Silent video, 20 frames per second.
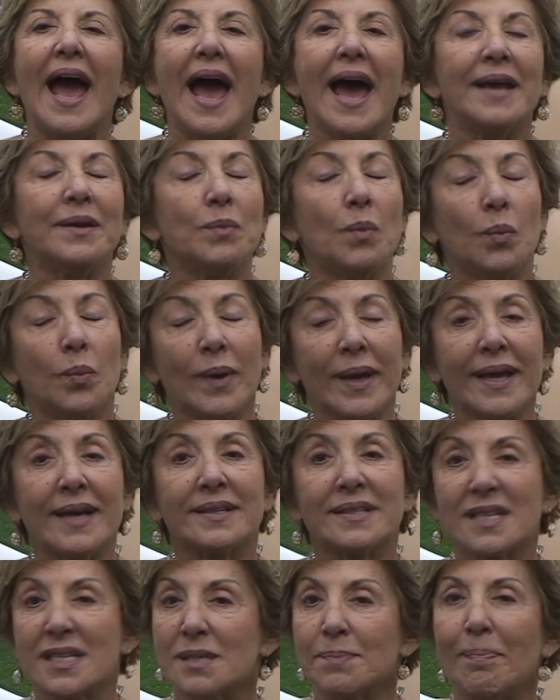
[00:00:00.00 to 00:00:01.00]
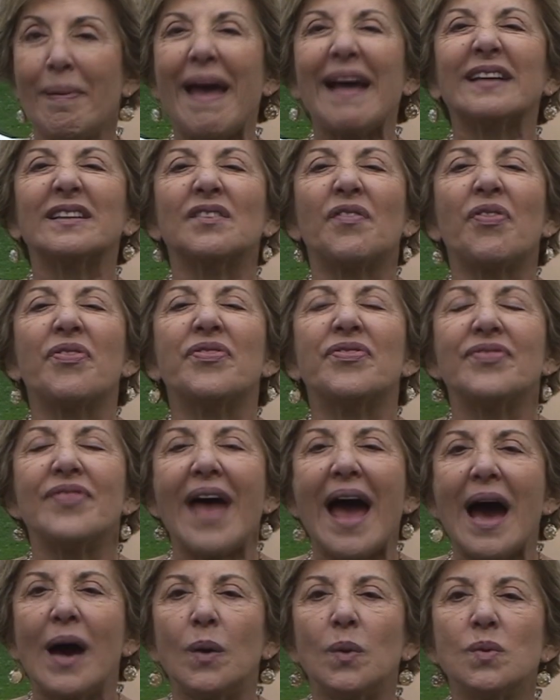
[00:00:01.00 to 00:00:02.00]
and we expect
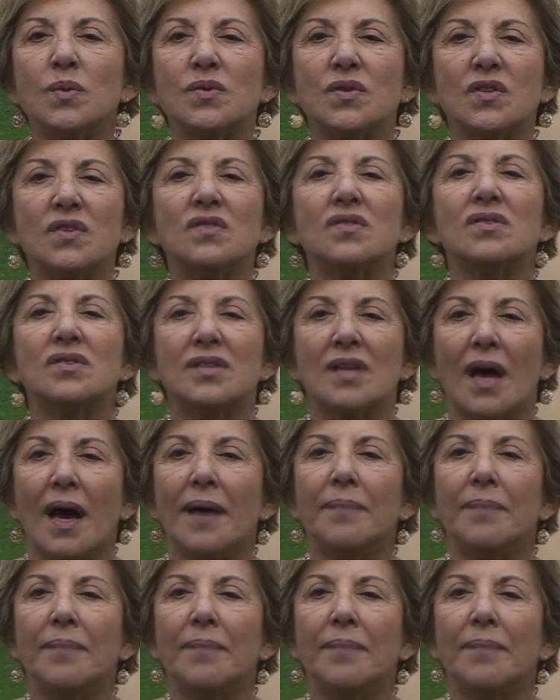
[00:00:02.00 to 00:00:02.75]
thousands